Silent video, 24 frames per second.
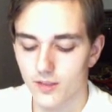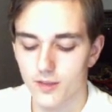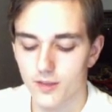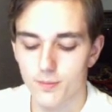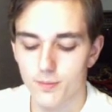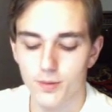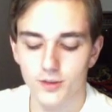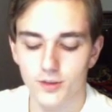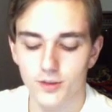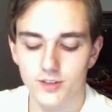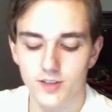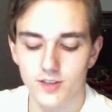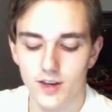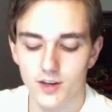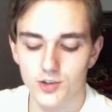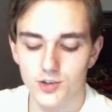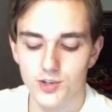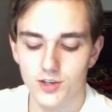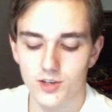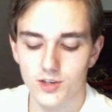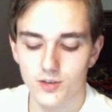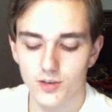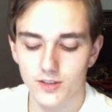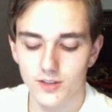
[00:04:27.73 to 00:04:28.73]
The
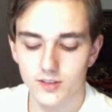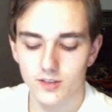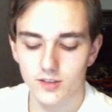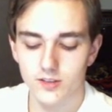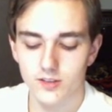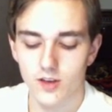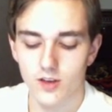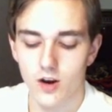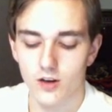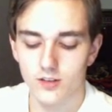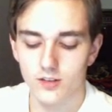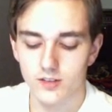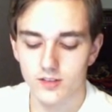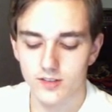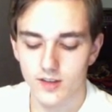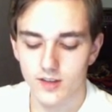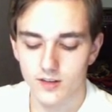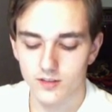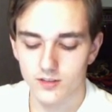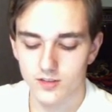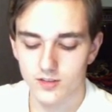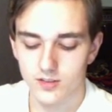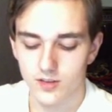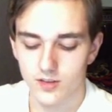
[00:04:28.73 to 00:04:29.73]
percentage increases aren't
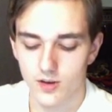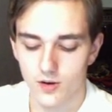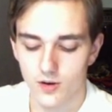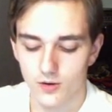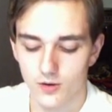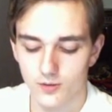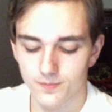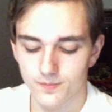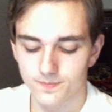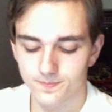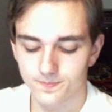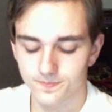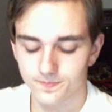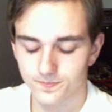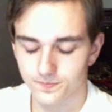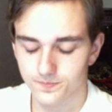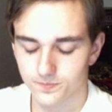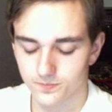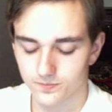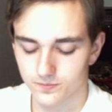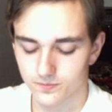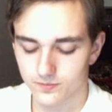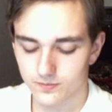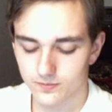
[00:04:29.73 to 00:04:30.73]
set in stone.
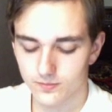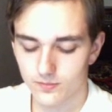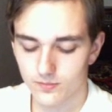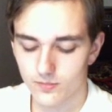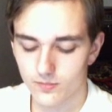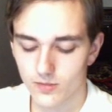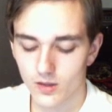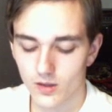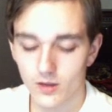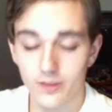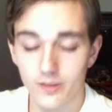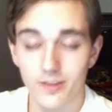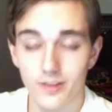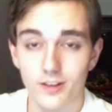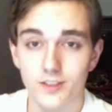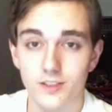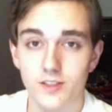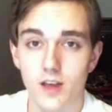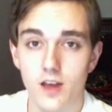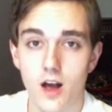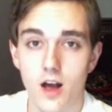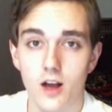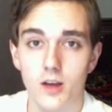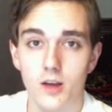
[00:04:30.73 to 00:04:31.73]

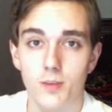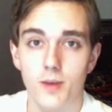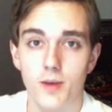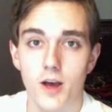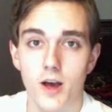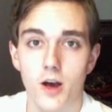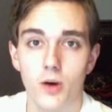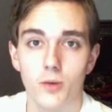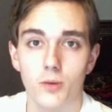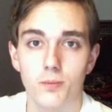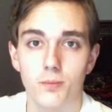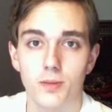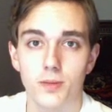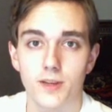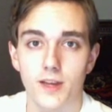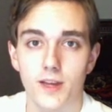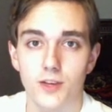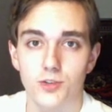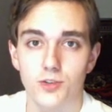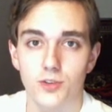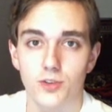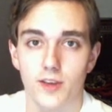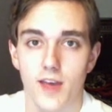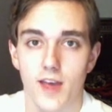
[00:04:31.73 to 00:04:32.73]
There's talk about
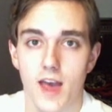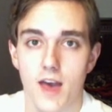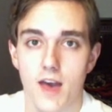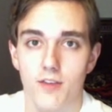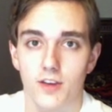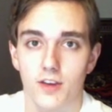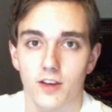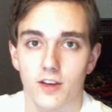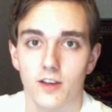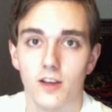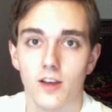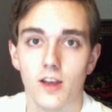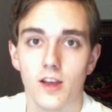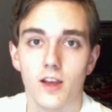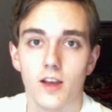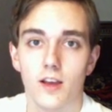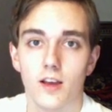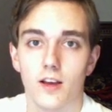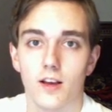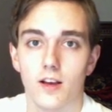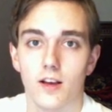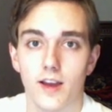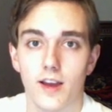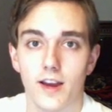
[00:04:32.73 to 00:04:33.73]
potentially having
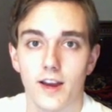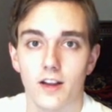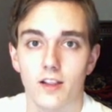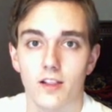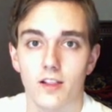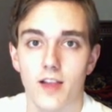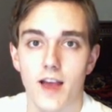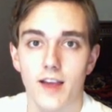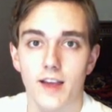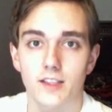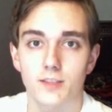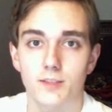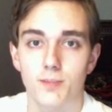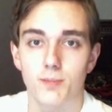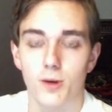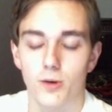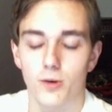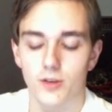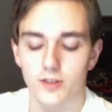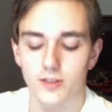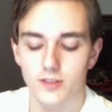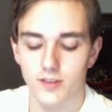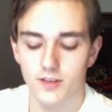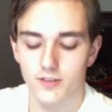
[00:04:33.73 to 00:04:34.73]
an alliance
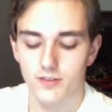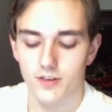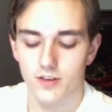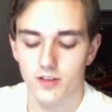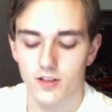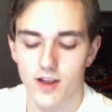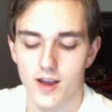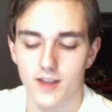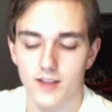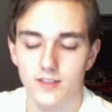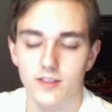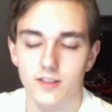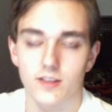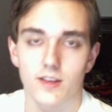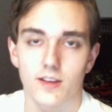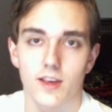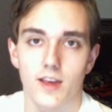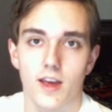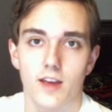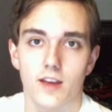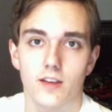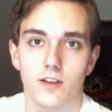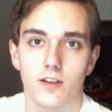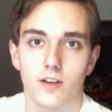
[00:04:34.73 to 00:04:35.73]
bonus if an alliance can
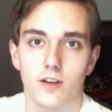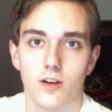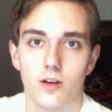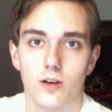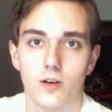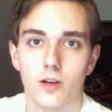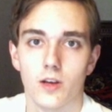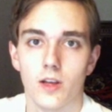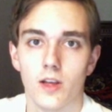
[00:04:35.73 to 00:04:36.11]
get,